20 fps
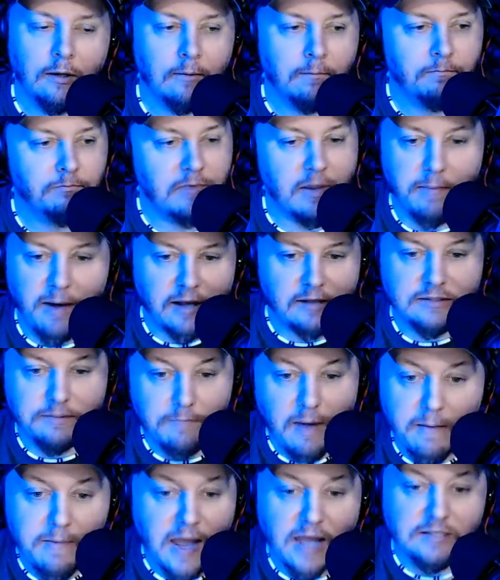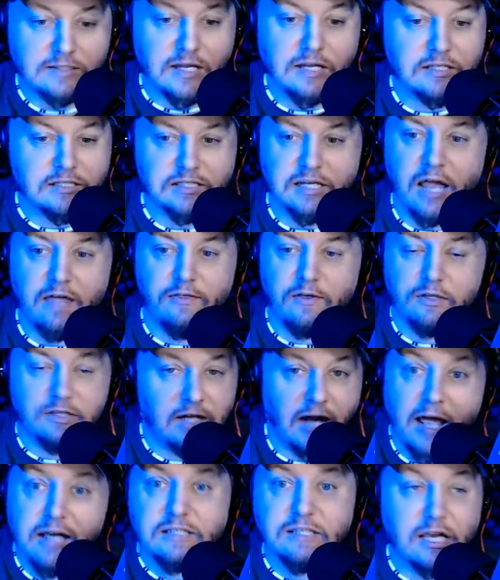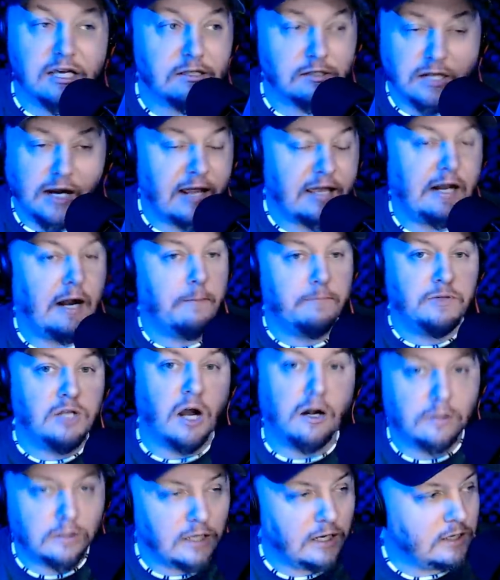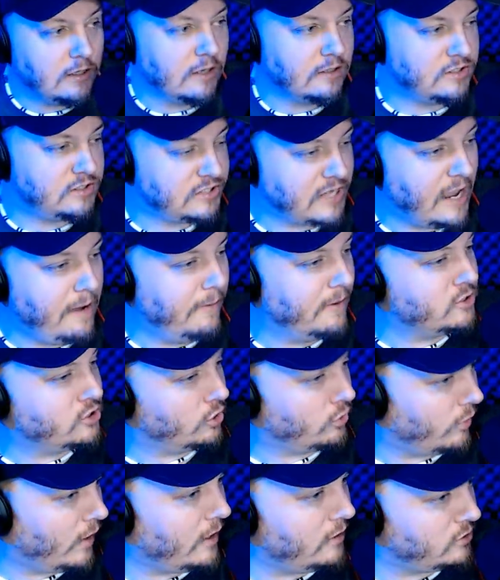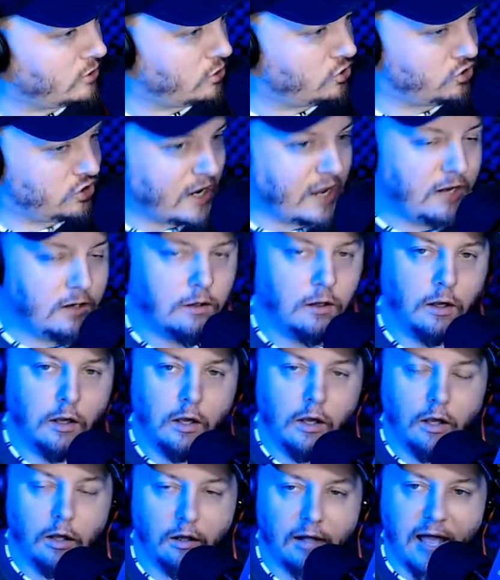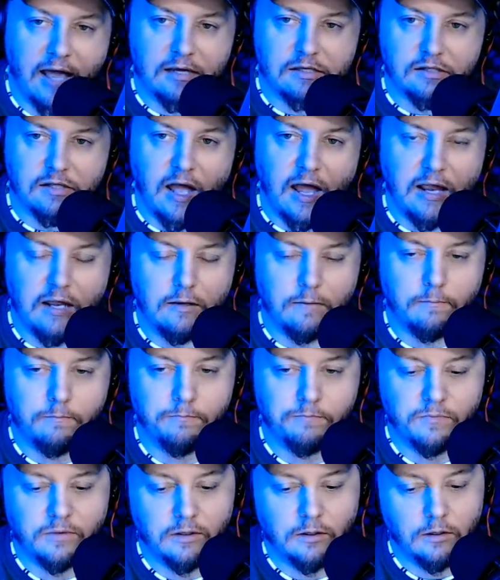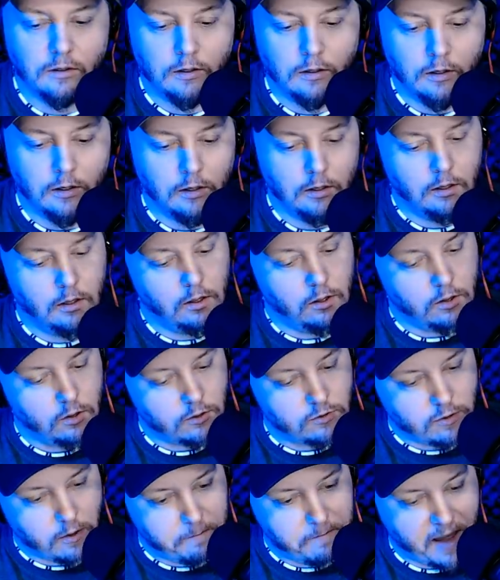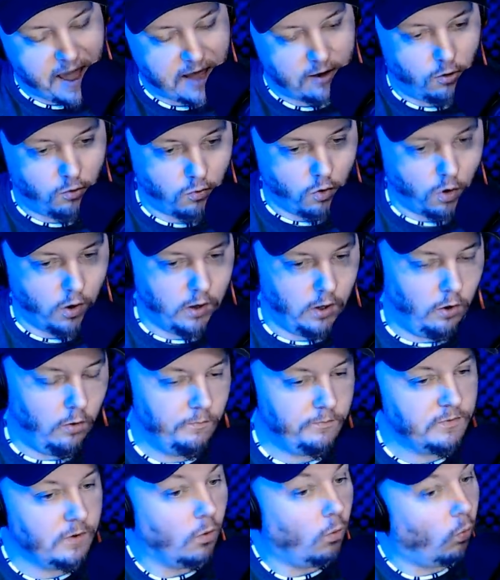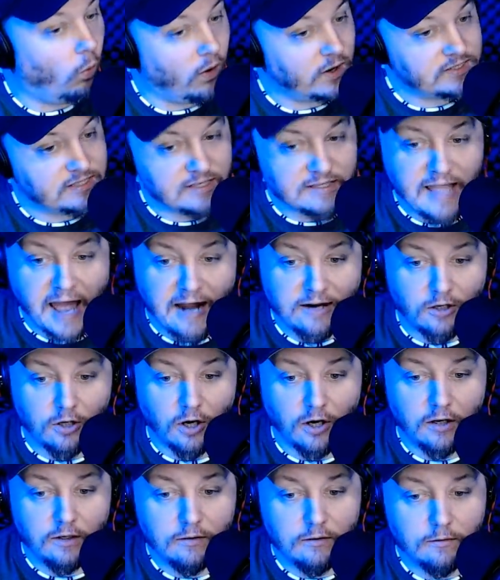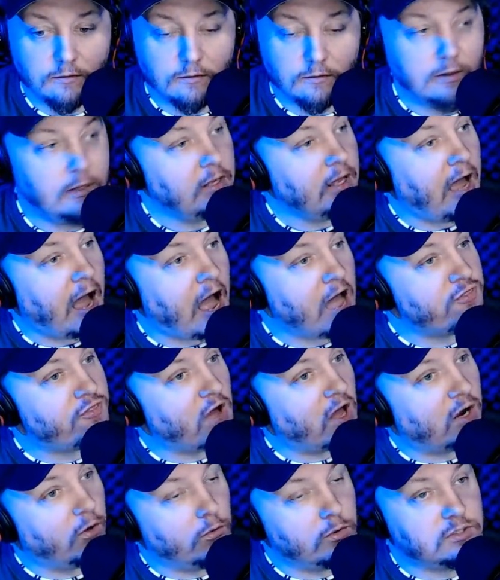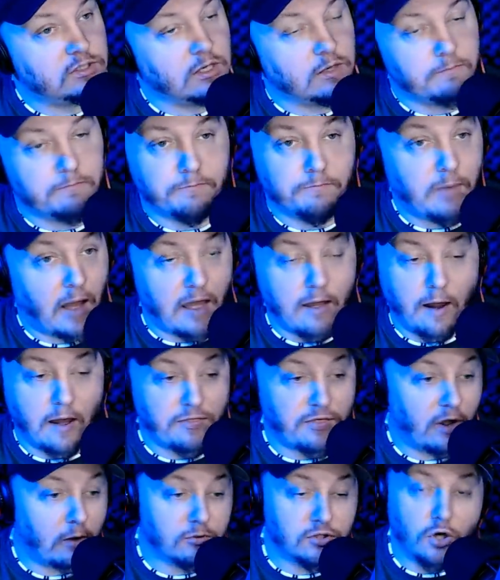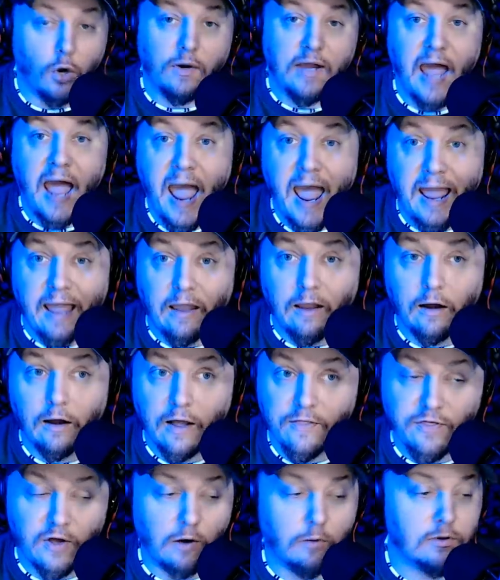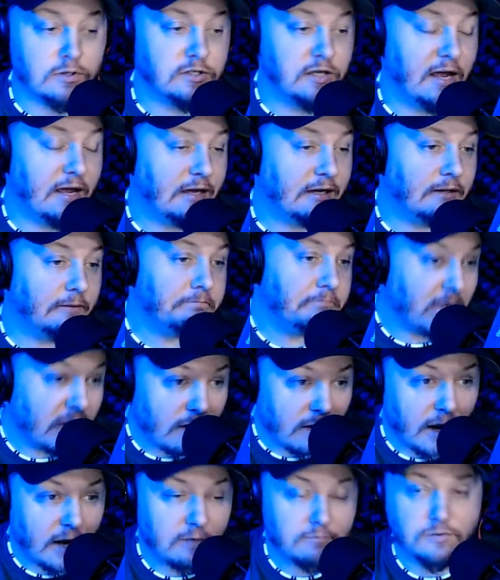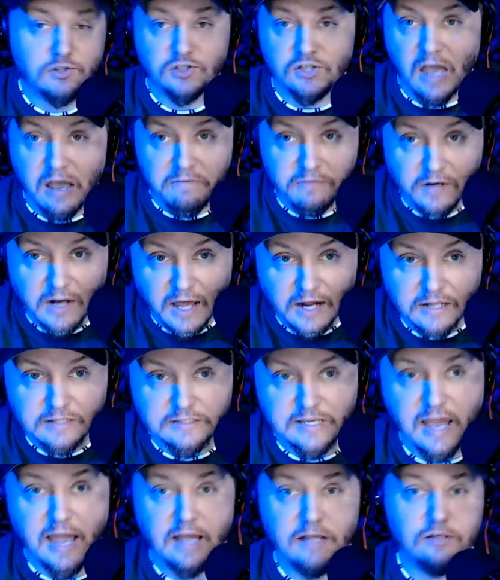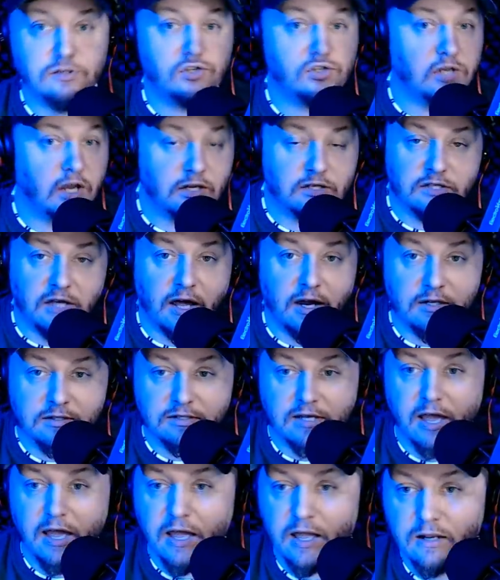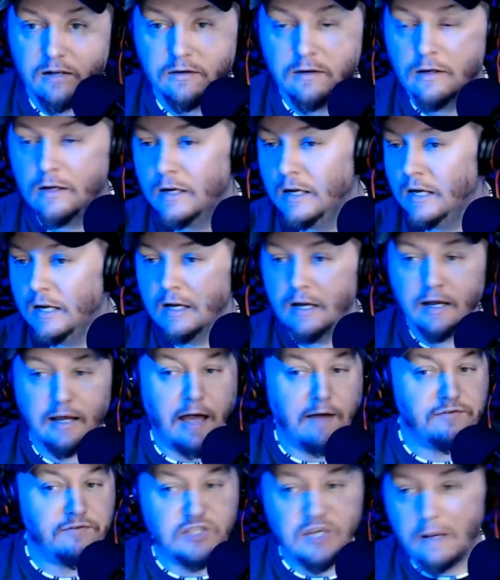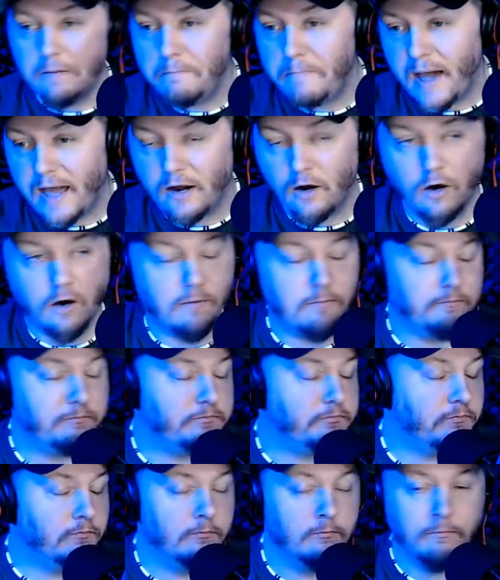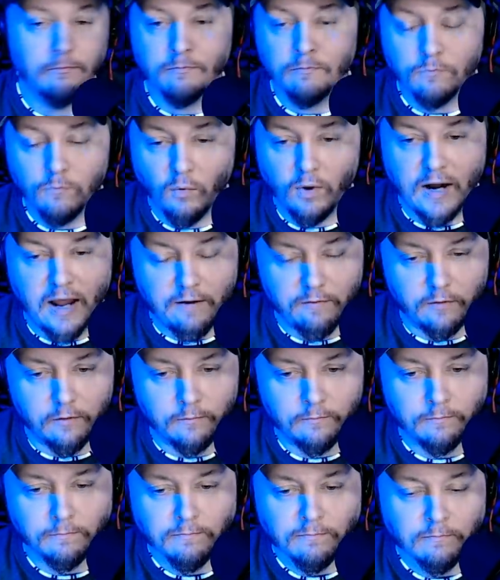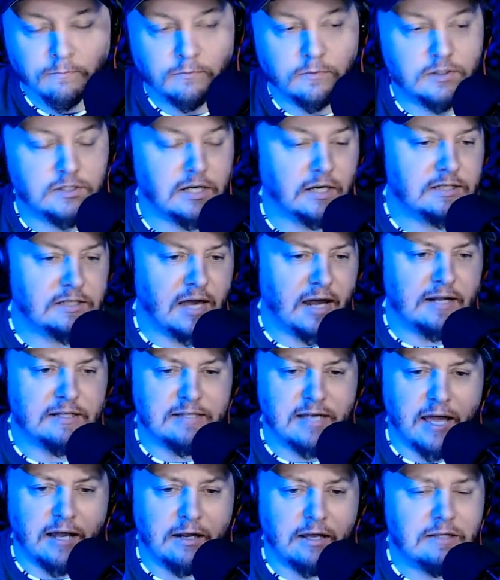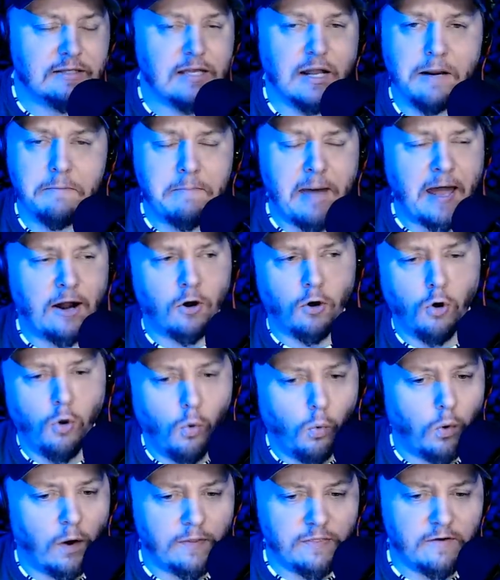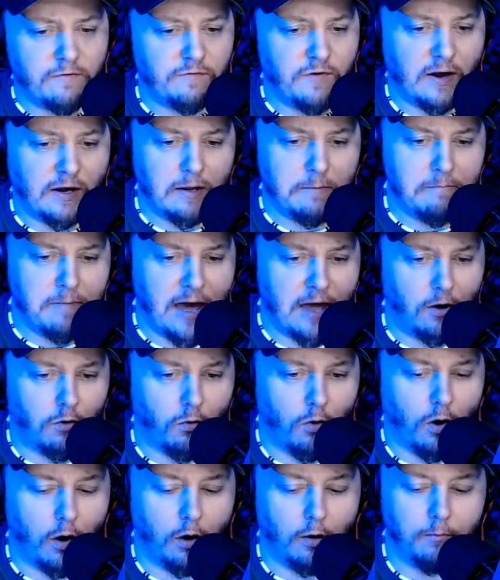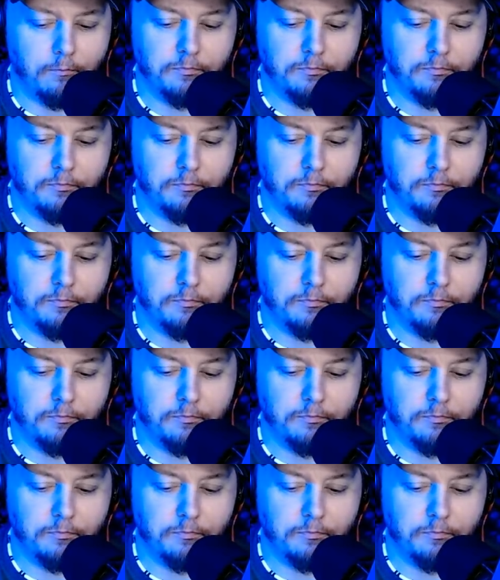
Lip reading: Maybe I did say that. Did I get abducted and say a bunch of crazy shit last night? The Battle Royal wasn't that good. I thought it was okay. I thought it was like, all right, 7 out of 10, 6 out of 10. I've seen better, whatever. 6 out of 10. It didn't matter who won the fucking Battle Royal.